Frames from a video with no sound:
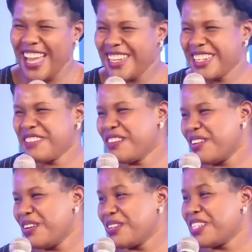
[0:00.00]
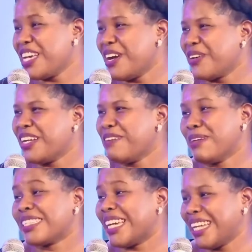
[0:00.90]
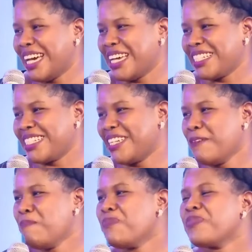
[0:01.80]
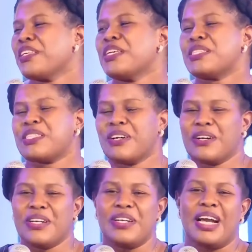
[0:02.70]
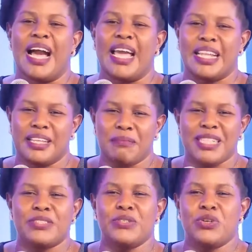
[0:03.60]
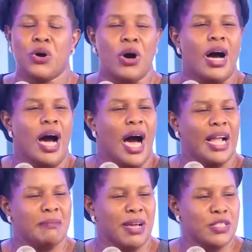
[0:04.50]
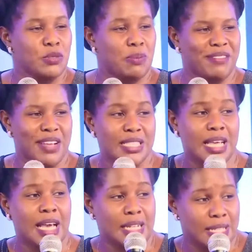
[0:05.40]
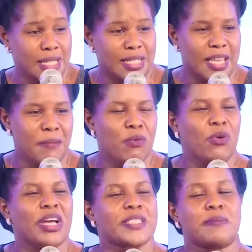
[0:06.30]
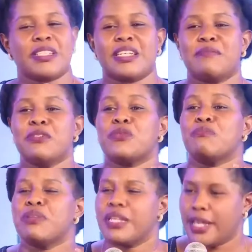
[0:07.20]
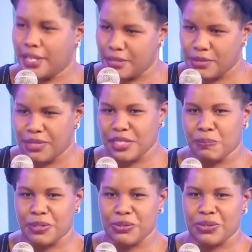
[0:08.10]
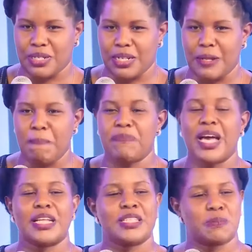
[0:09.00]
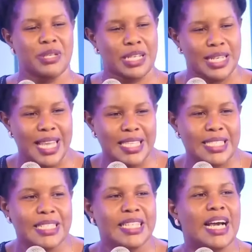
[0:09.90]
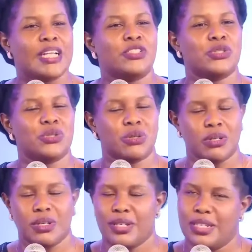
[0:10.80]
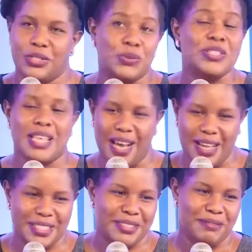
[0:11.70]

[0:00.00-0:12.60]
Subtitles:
I didn't even know Runyankole, but I learned. So but you know, and my supervisor at the time expected me to be nice to this person and speak nicely, and you know, it was hard.